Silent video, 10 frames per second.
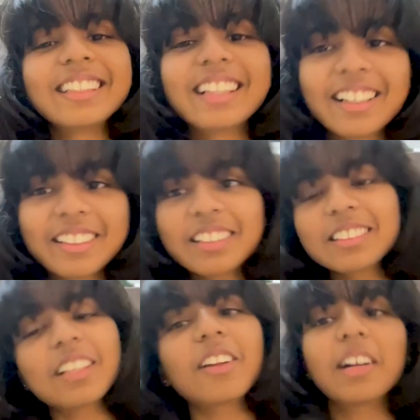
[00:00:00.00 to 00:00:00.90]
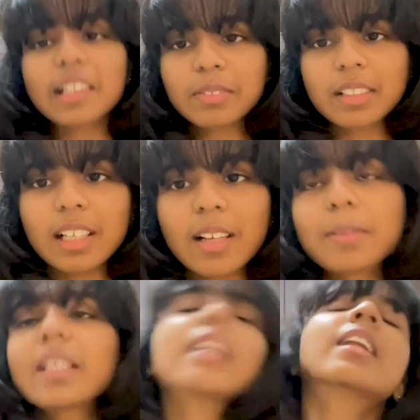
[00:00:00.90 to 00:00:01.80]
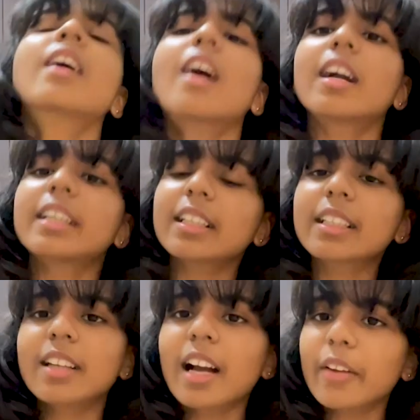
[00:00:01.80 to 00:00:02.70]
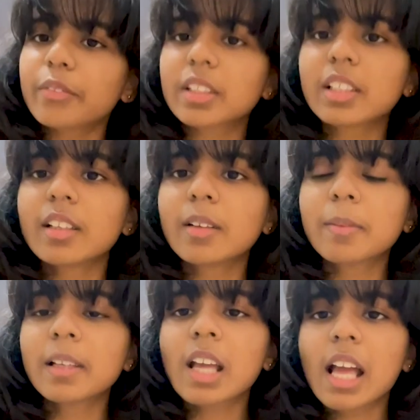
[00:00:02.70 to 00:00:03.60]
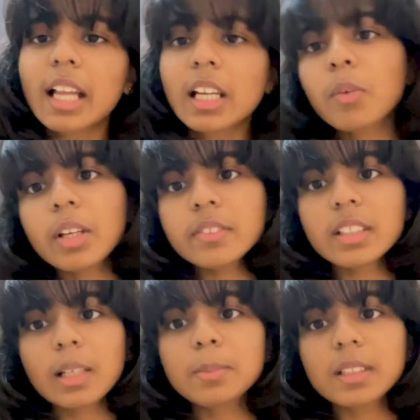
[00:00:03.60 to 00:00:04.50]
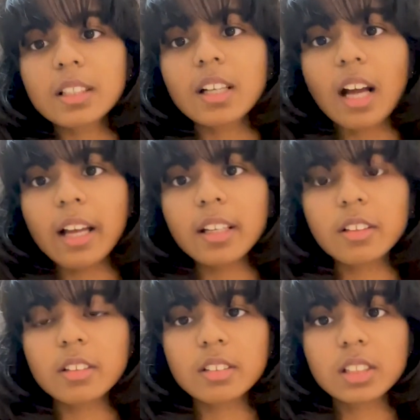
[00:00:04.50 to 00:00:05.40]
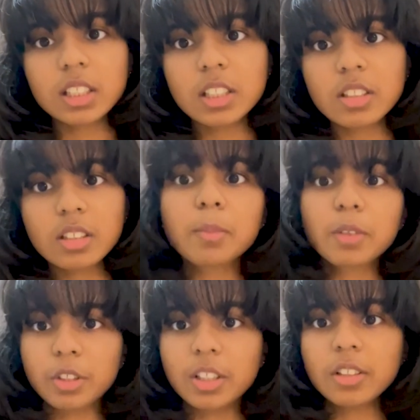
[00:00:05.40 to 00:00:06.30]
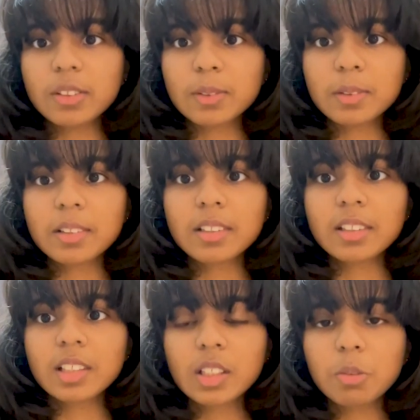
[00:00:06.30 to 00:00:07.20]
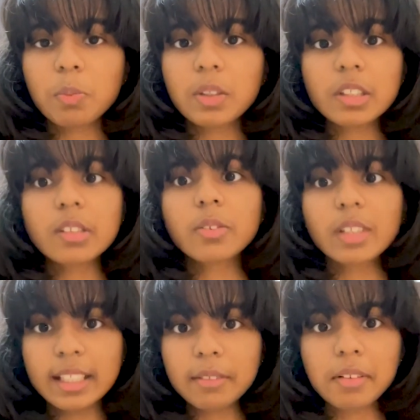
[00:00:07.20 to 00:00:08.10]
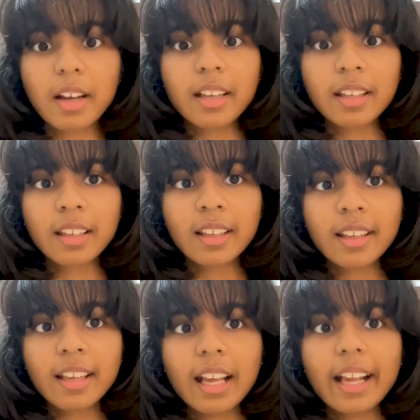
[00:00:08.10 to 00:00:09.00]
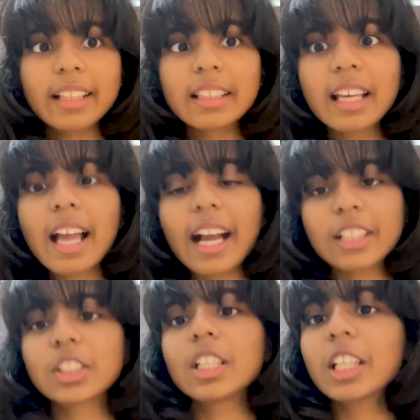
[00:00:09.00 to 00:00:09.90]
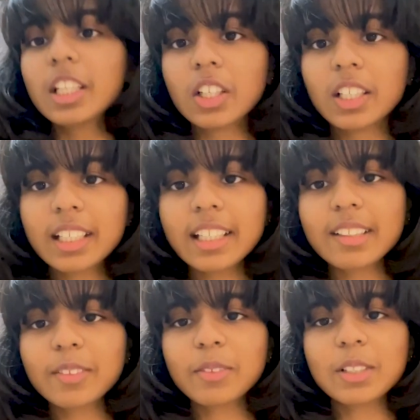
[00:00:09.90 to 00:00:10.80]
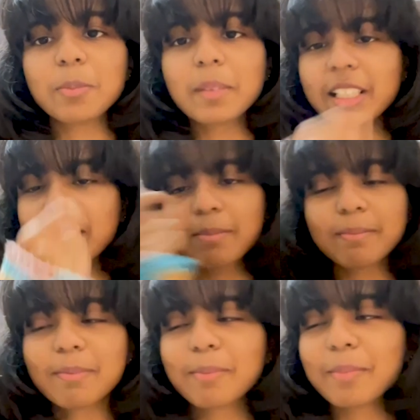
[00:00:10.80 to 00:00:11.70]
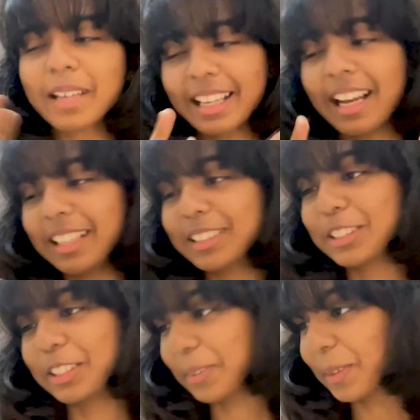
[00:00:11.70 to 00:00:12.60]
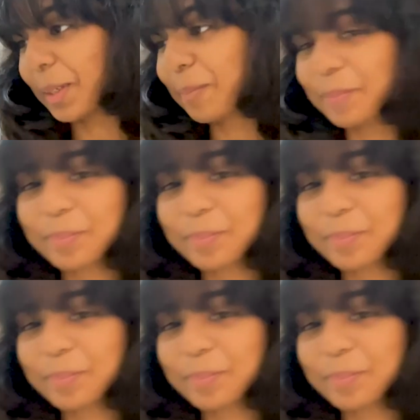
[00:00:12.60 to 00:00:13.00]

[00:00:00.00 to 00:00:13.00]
Yeah, there's a lot of clubs and art and craft club. And in one of the clubs, I teach them crochet too, which is really fun. And they actually learned it, which made my eyes tear up.